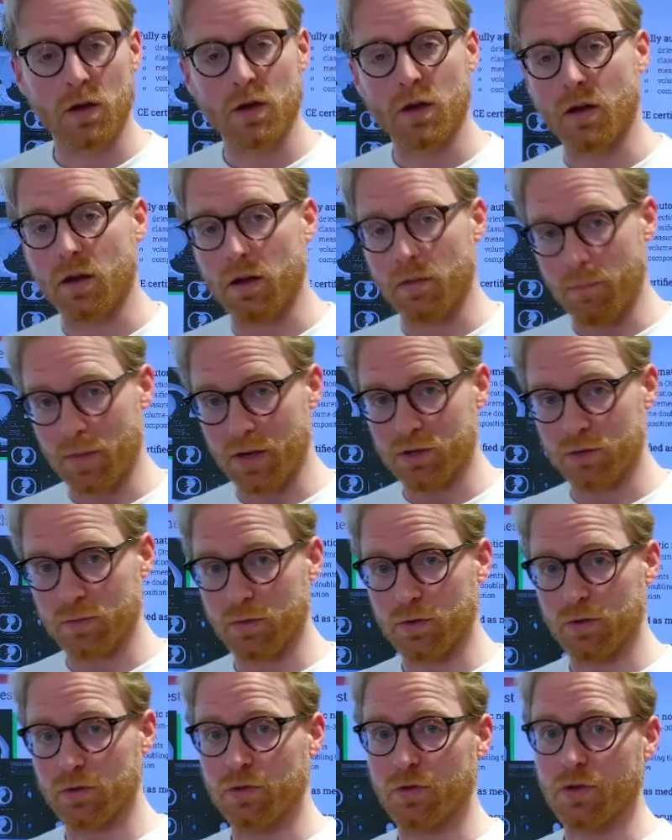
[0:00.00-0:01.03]

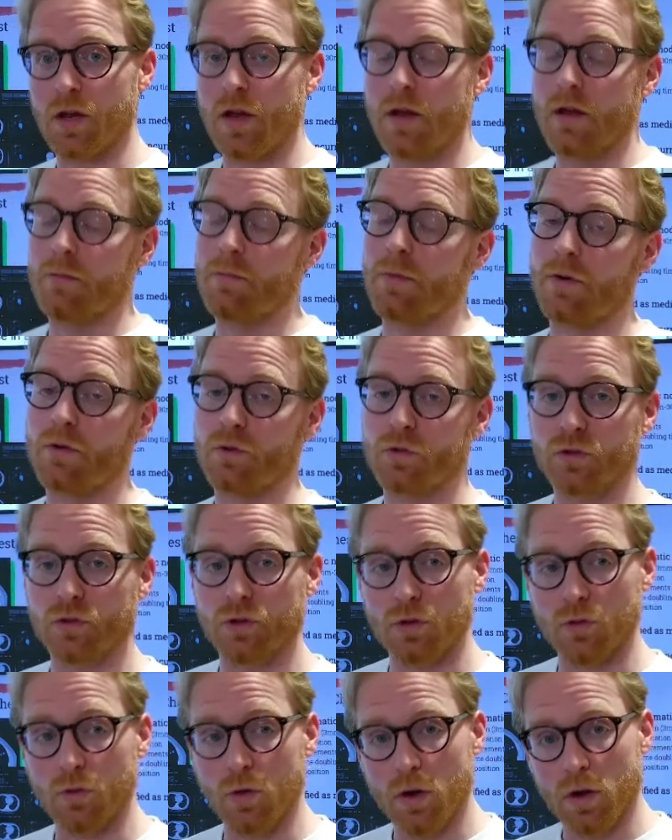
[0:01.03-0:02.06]
measurements, but
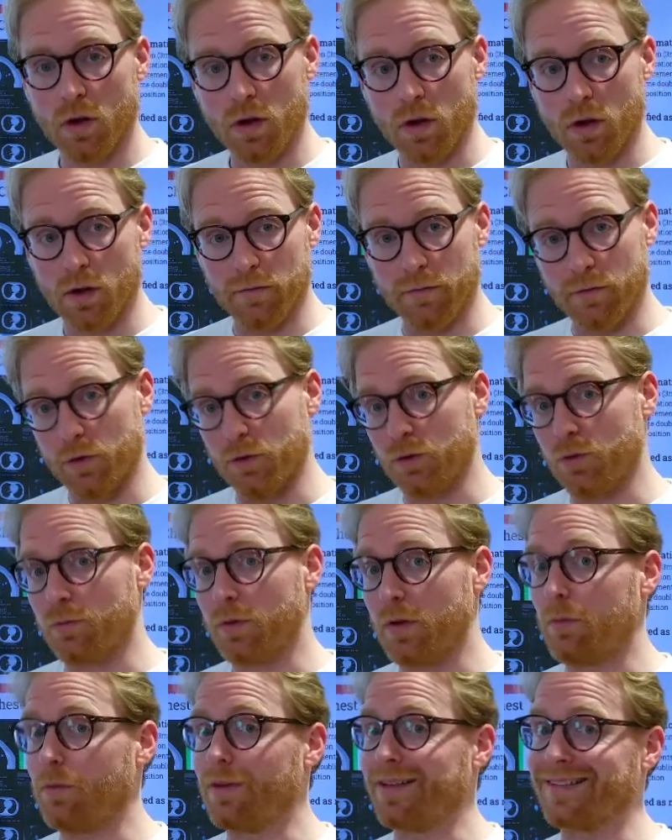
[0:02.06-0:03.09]
also volume
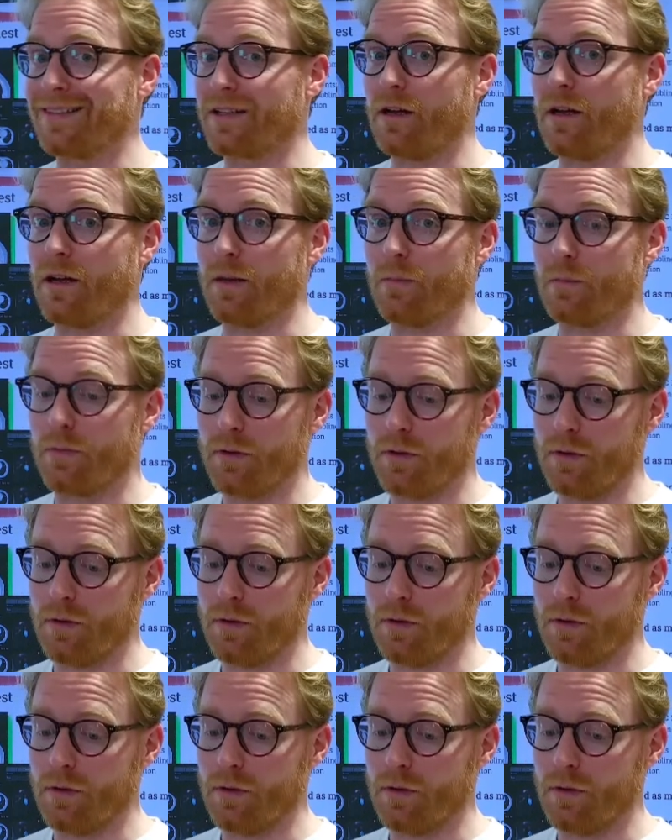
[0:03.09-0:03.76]
doubling time